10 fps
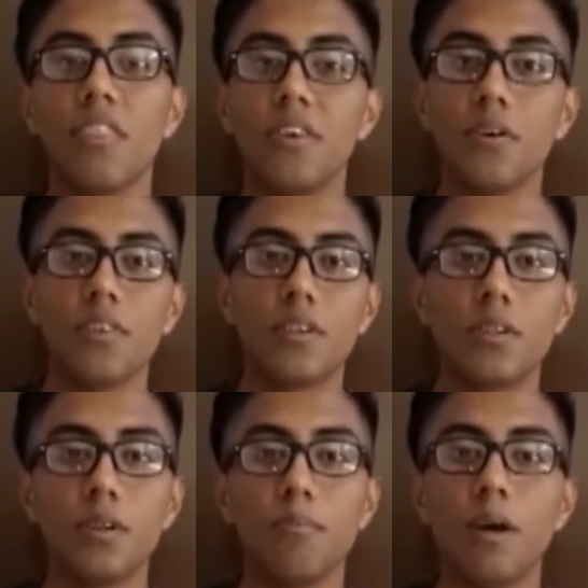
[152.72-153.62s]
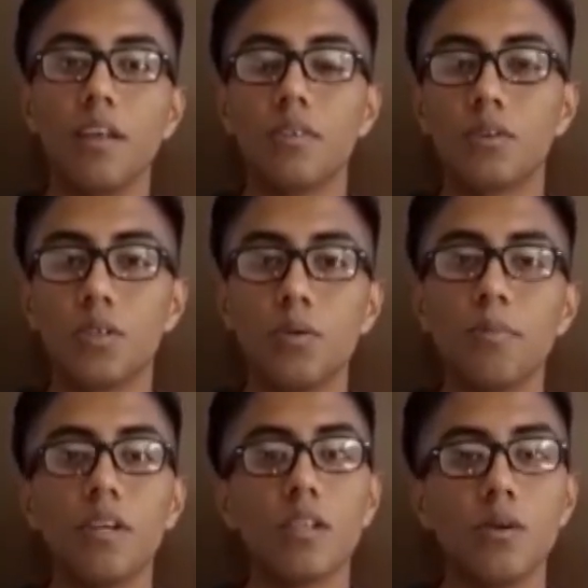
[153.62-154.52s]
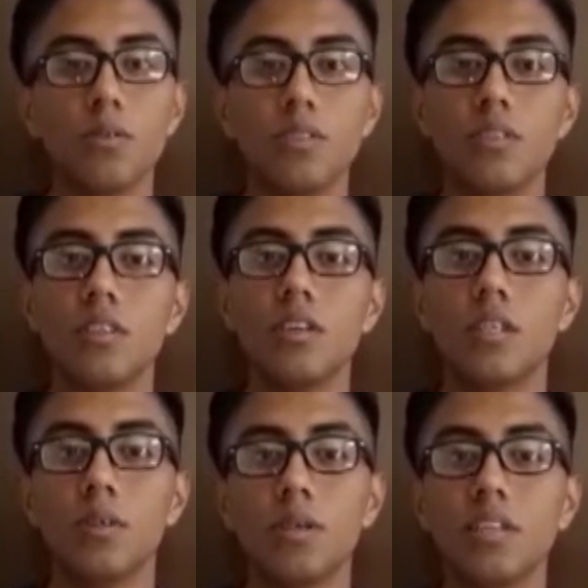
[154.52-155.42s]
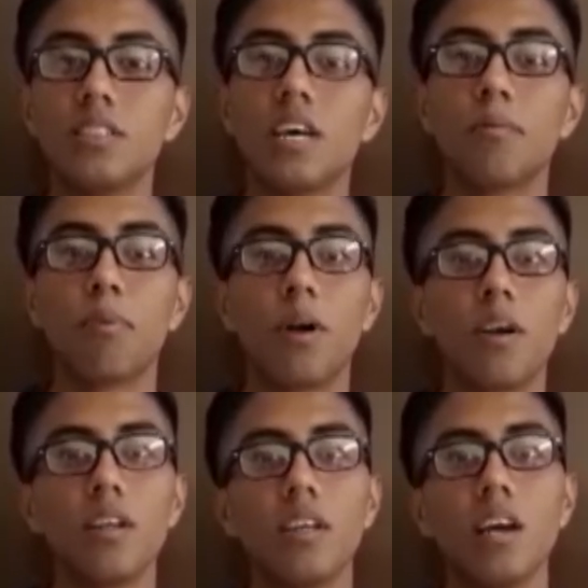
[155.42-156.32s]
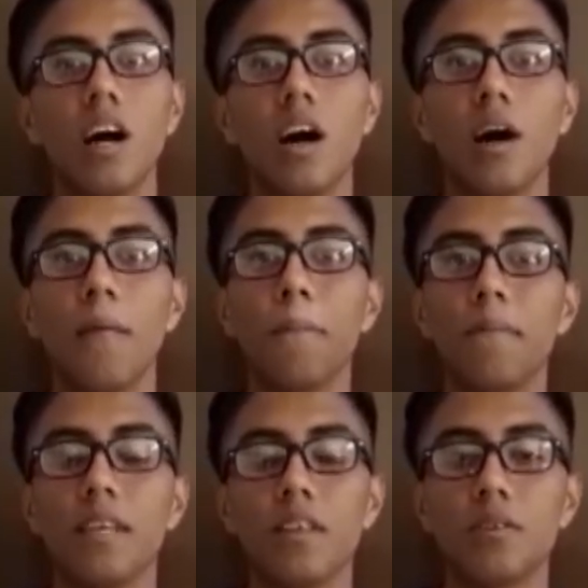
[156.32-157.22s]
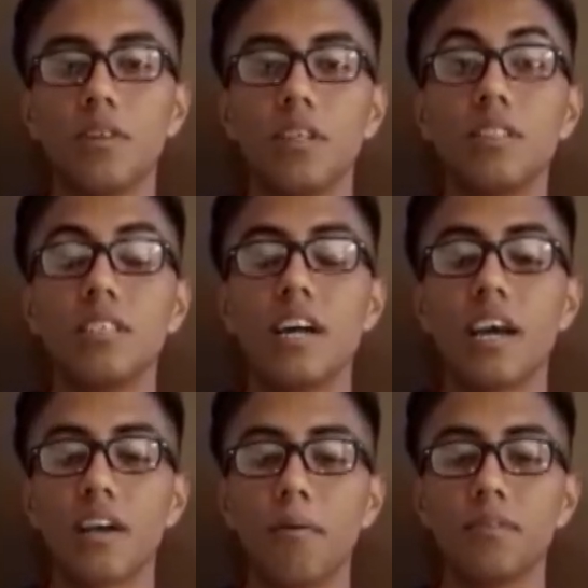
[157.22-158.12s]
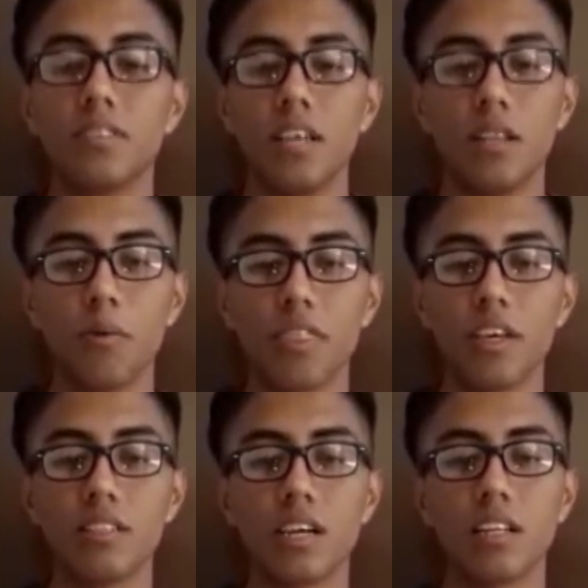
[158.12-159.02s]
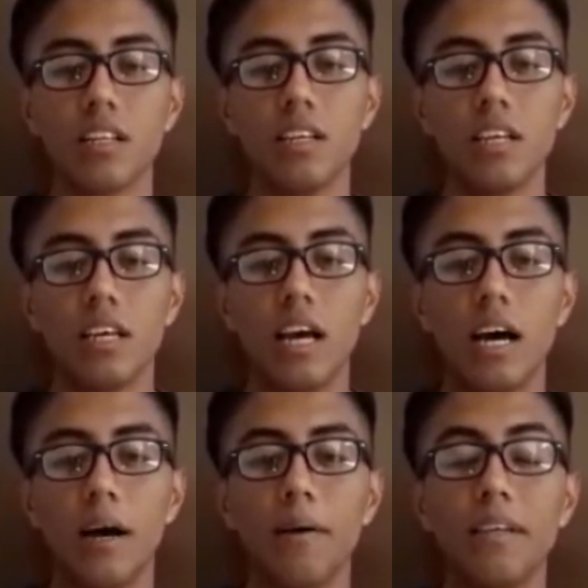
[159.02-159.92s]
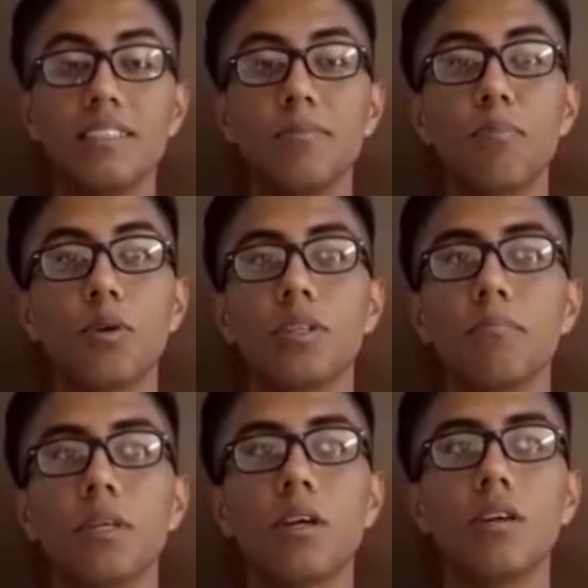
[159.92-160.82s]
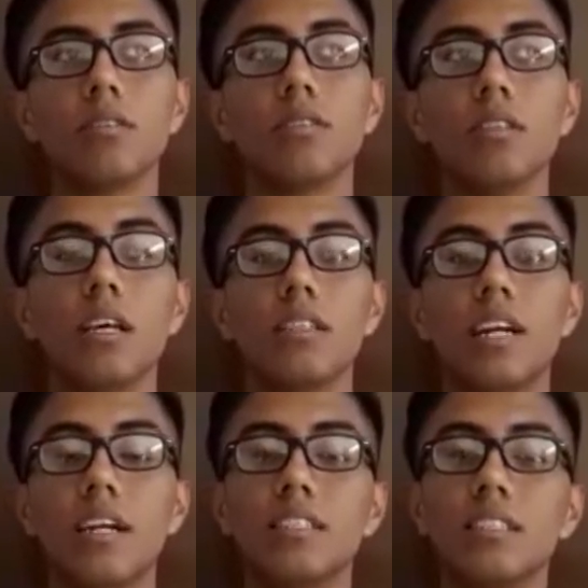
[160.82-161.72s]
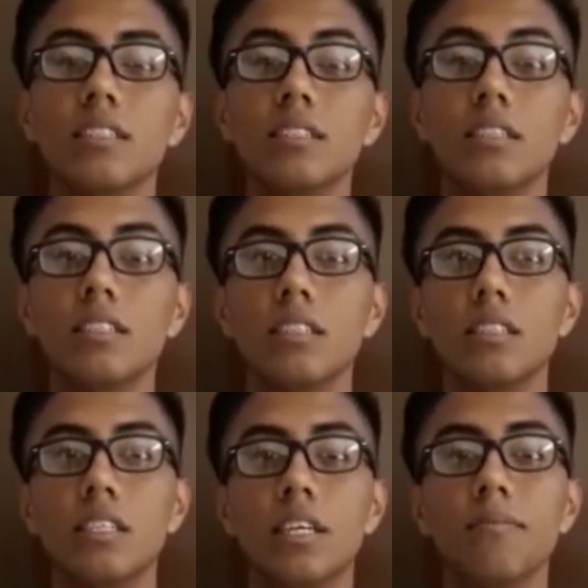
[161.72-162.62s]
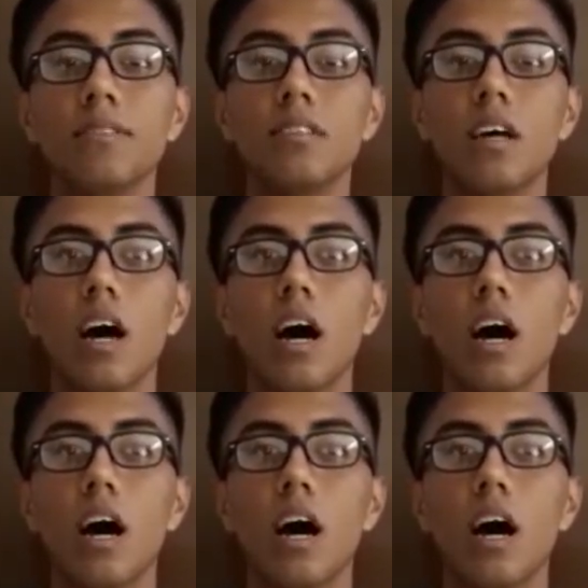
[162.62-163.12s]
the other group and our group included that part in the diagrams, and we think that it is important because Darcy gives